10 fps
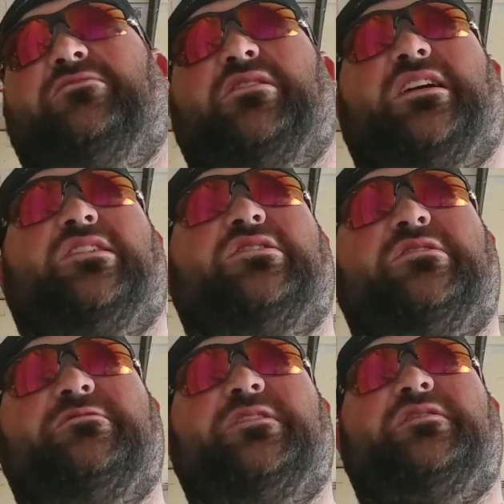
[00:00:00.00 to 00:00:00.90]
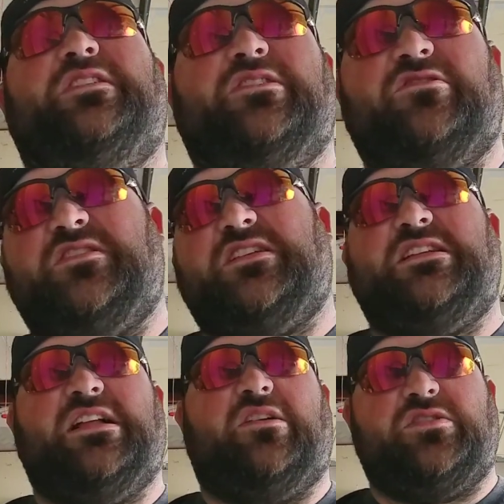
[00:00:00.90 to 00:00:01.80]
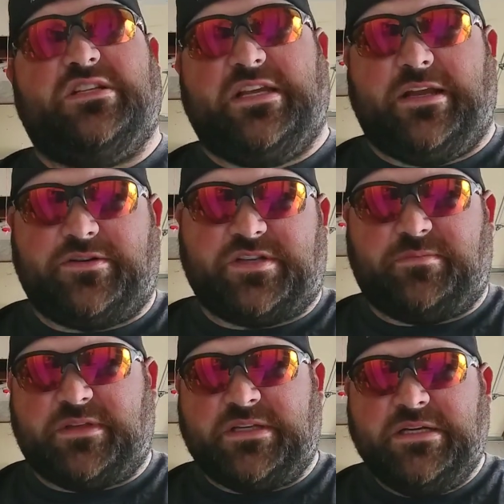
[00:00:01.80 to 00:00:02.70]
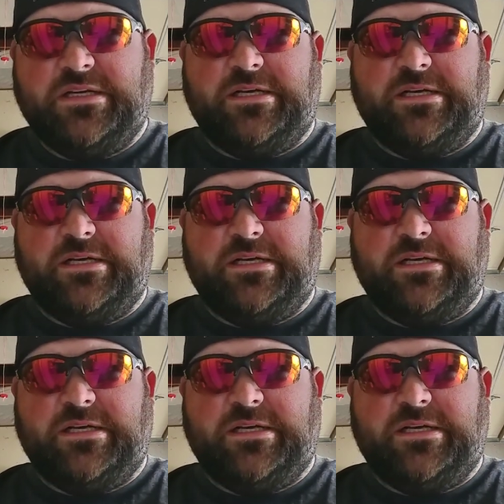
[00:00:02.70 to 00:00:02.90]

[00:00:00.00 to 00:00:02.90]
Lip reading: like $150, $160 a day or something.